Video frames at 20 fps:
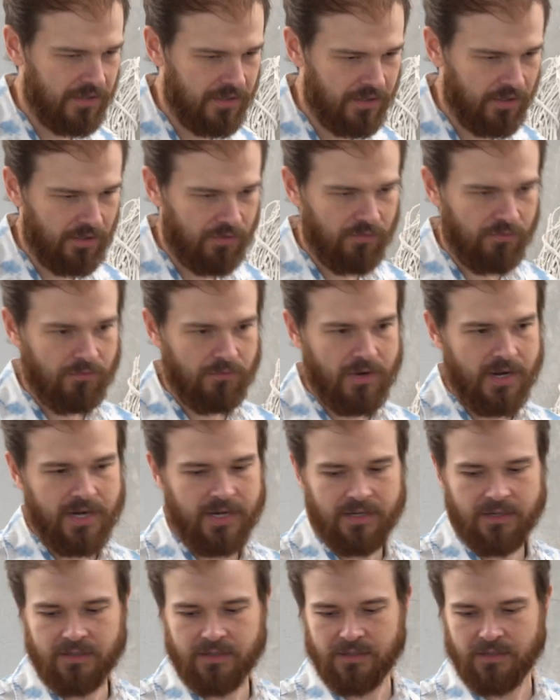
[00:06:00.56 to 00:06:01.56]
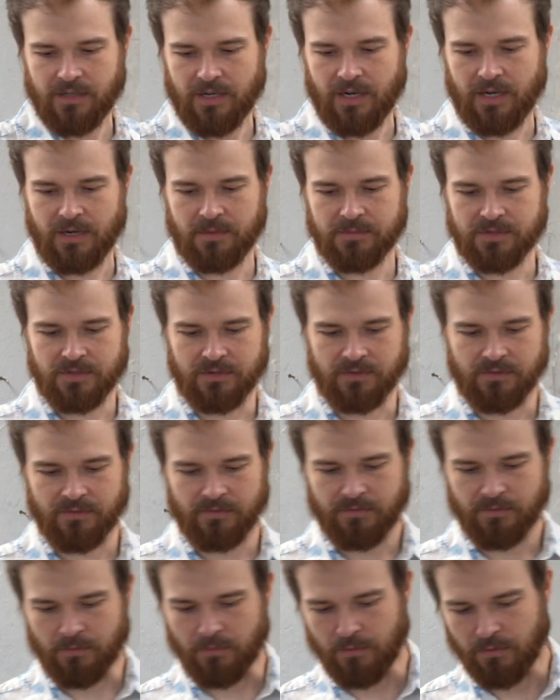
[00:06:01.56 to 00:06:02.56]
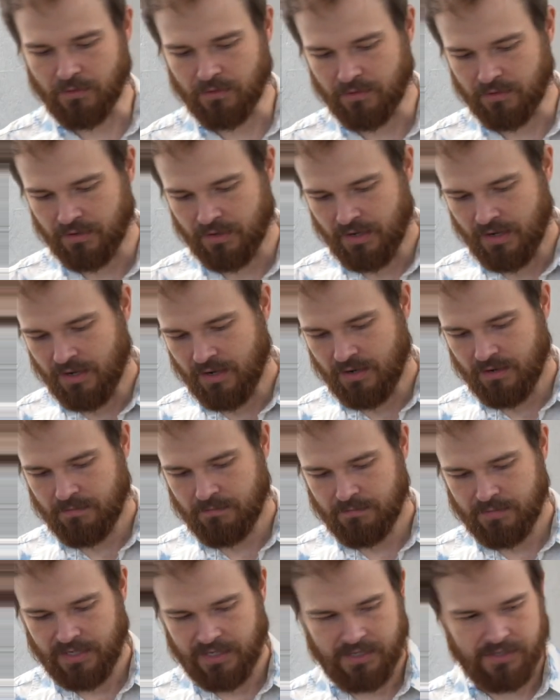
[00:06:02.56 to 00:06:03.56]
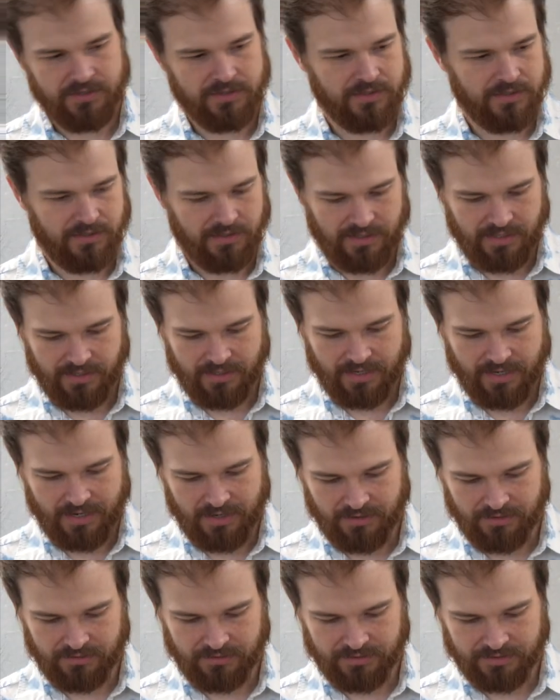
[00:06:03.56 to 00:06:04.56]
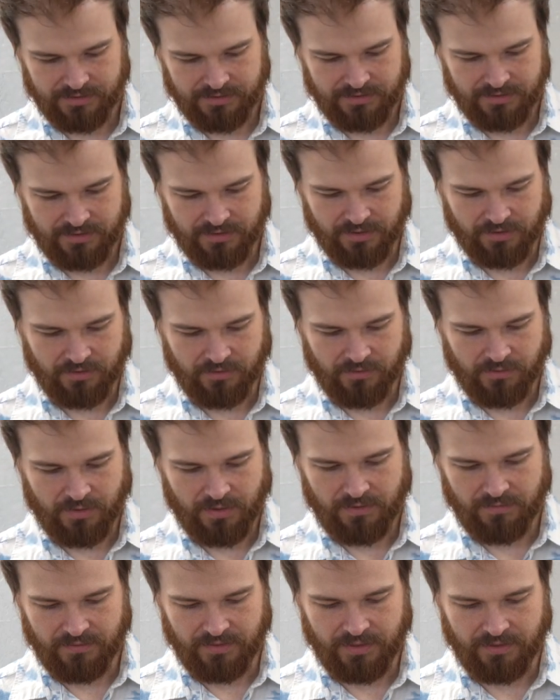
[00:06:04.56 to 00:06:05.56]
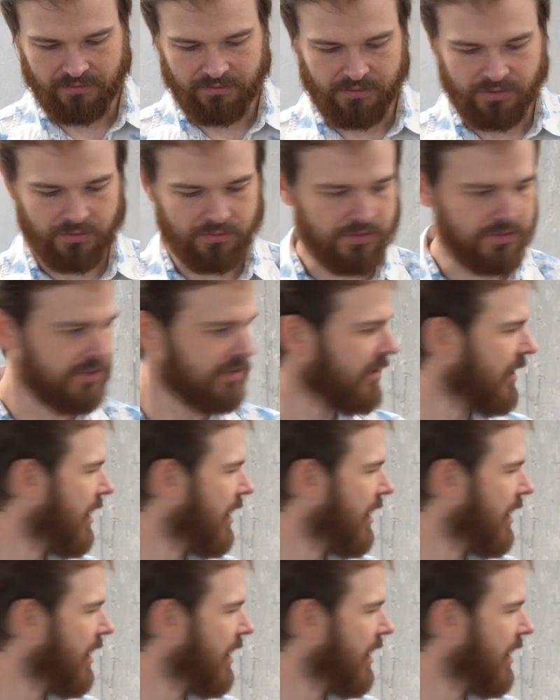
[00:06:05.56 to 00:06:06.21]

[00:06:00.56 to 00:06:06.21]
a great option for beach, lake house, you know, even if you just